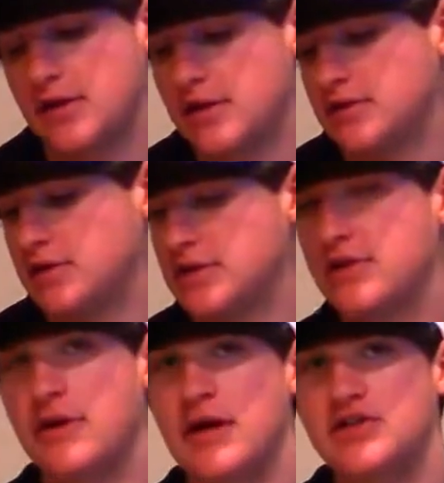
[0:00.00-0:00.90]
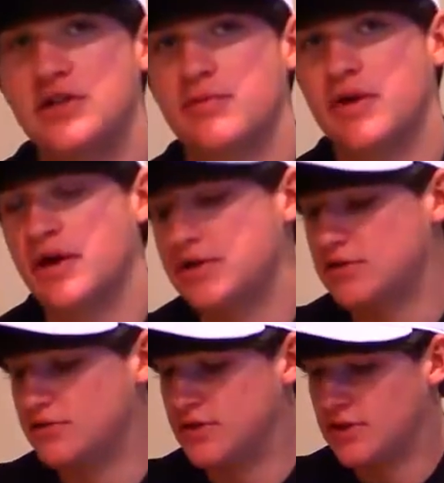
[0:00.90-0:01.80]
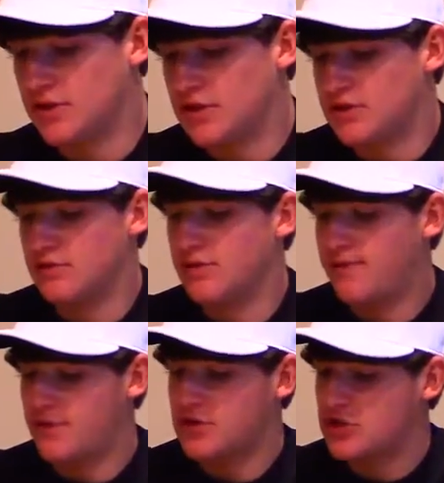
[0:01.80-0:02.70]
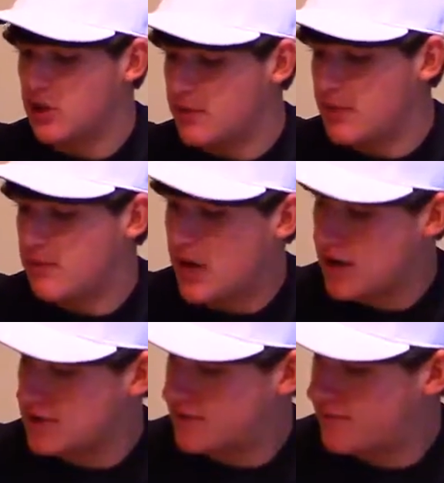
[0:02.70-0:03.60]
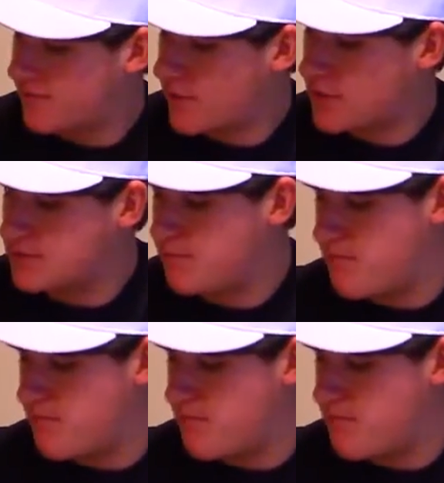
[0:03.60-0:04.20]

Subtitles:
So let's go ahead and jump right into it. So when you first open the box, the first